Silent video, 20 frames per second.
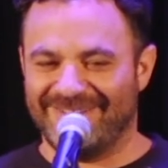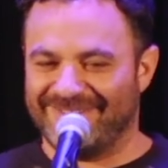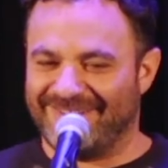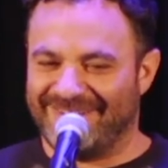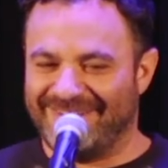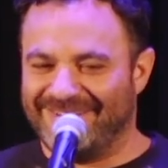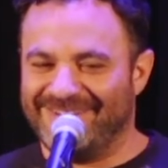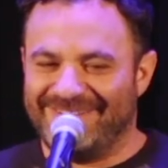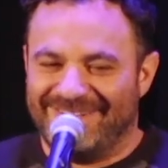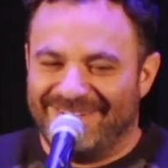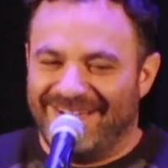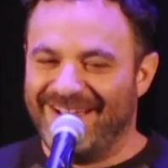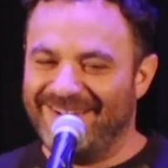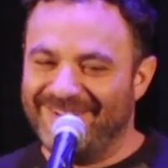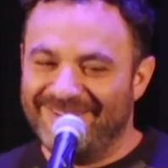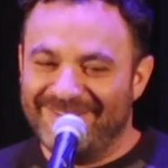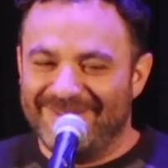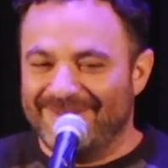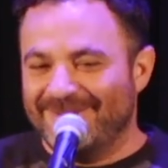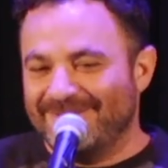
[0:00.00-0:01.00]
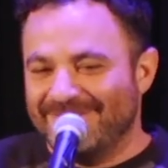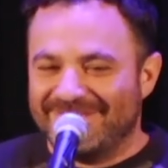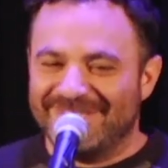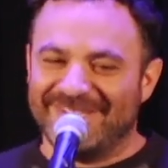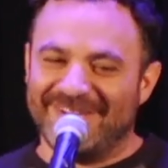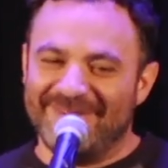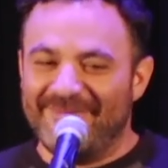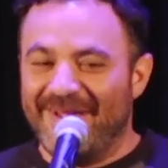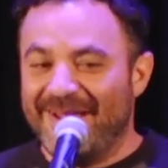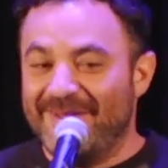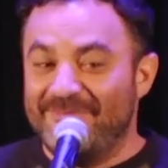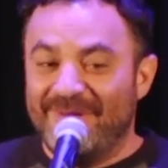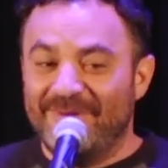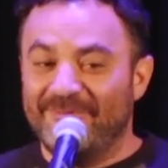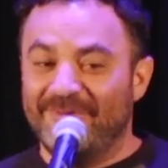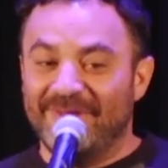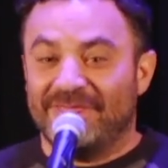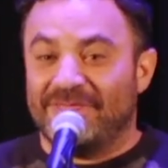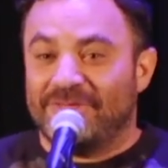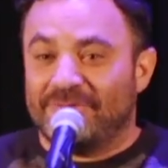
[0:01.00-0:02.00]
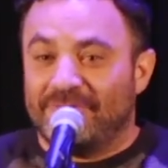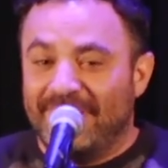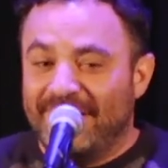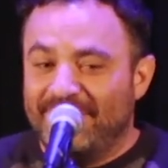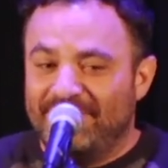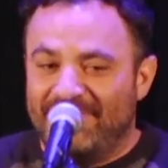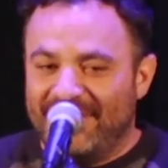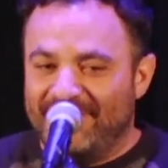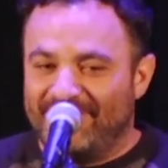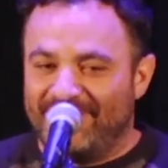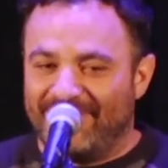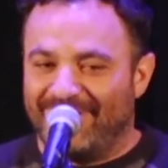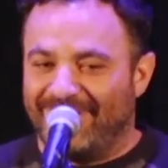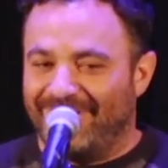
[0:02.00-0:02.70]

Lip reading: It's like, I don't know, she might have been with 3 people.